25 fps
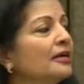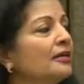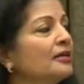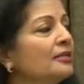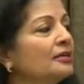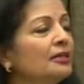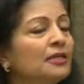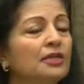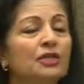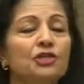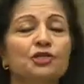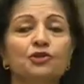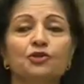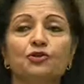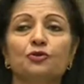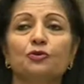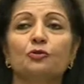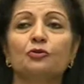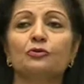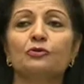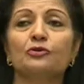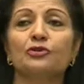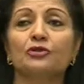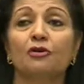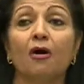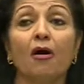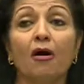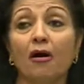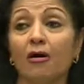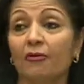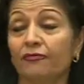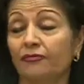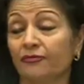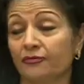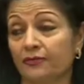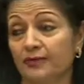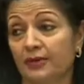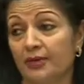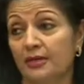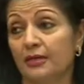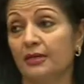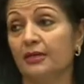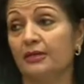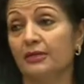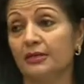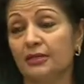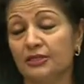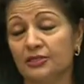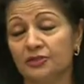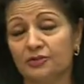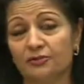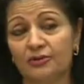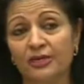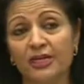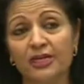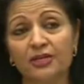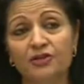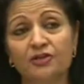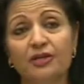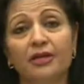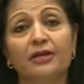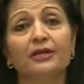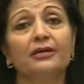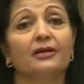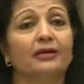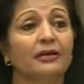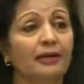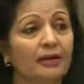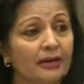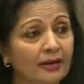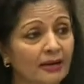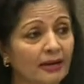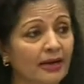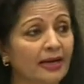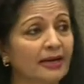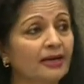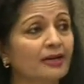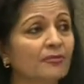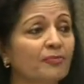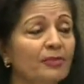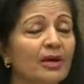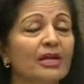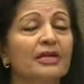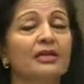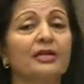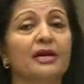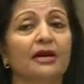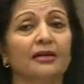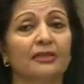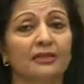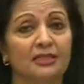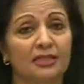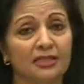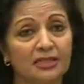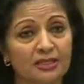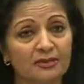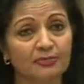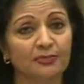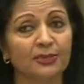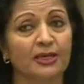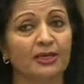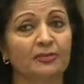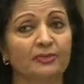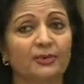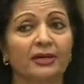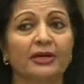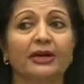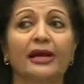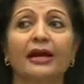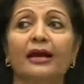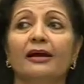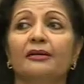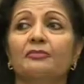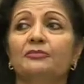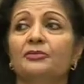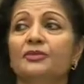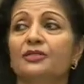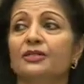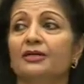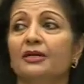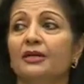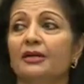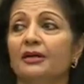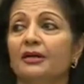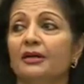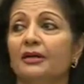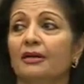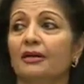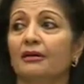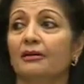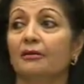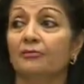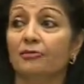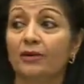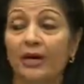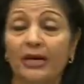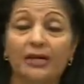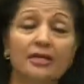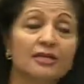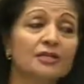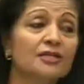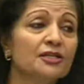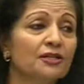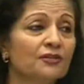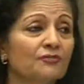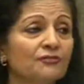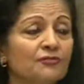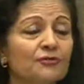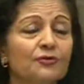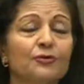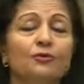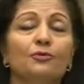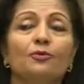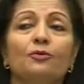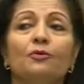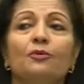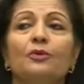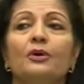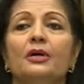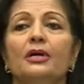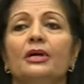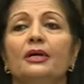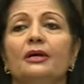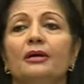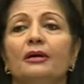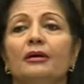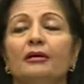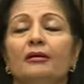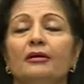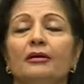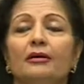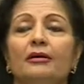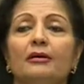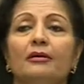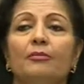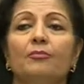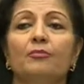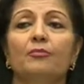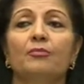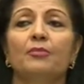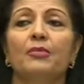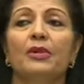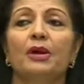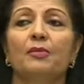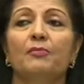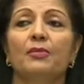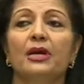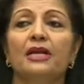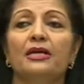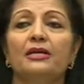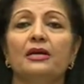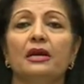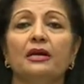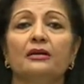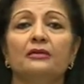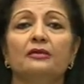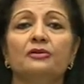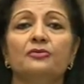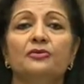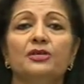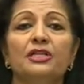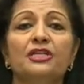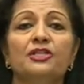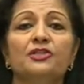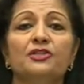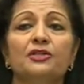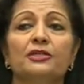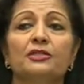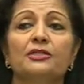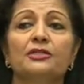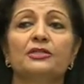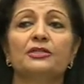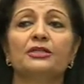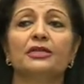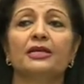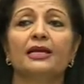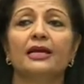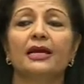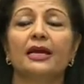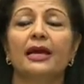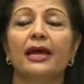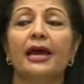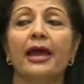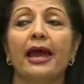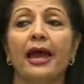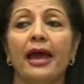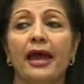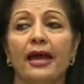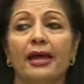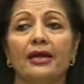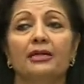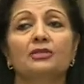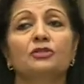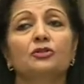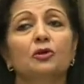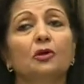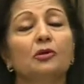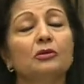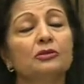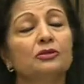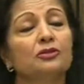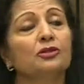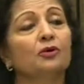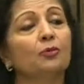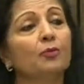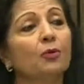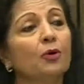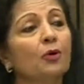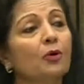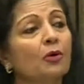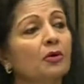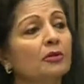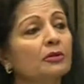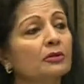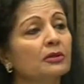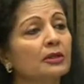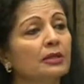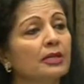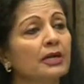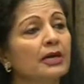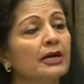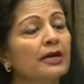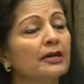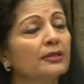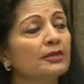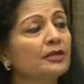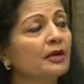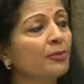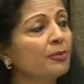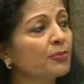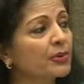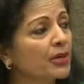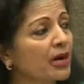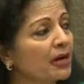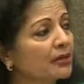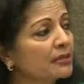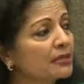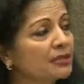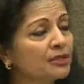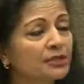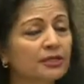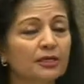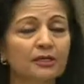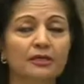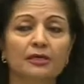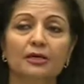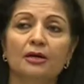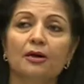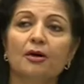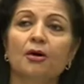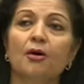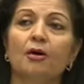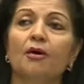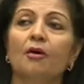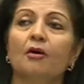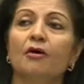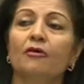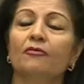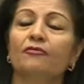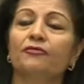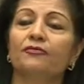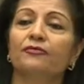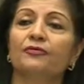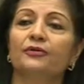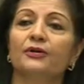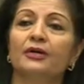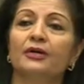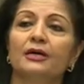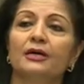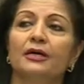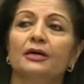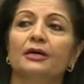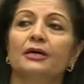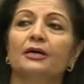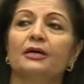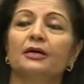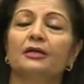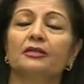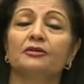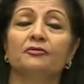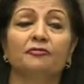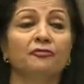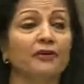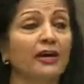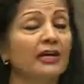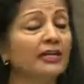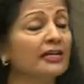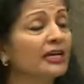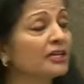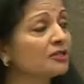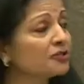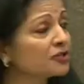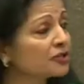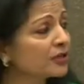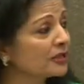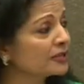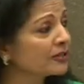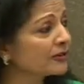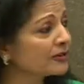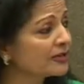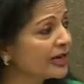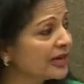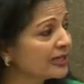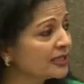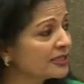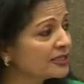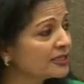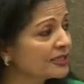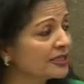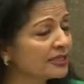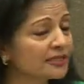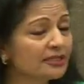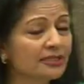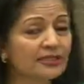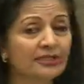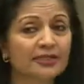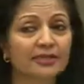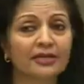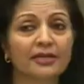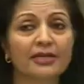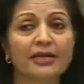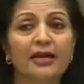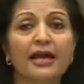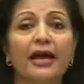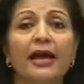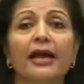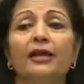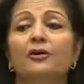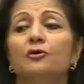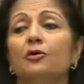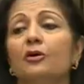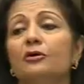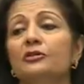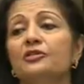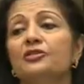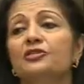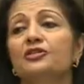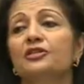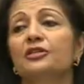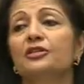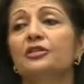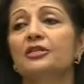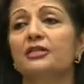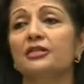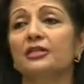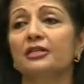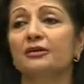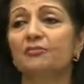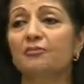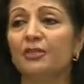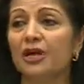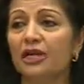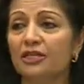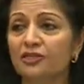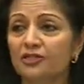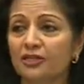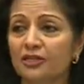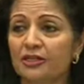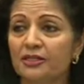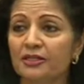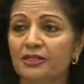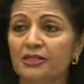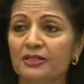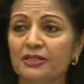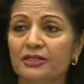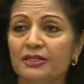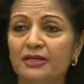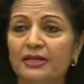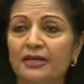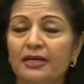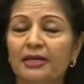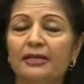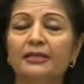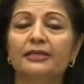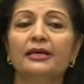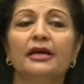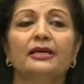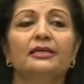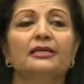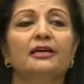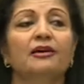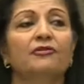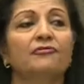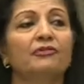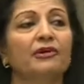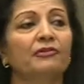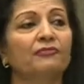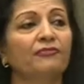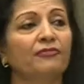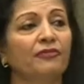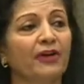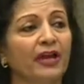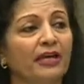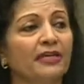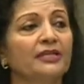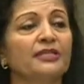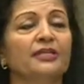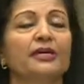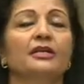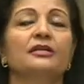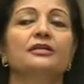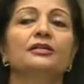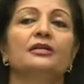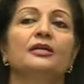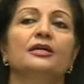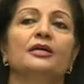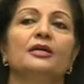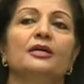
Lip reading: the issues of this region, like many others, but perhaps relative to many other regions, has also borne the brunt of the financial crisis and austerity measures that have affected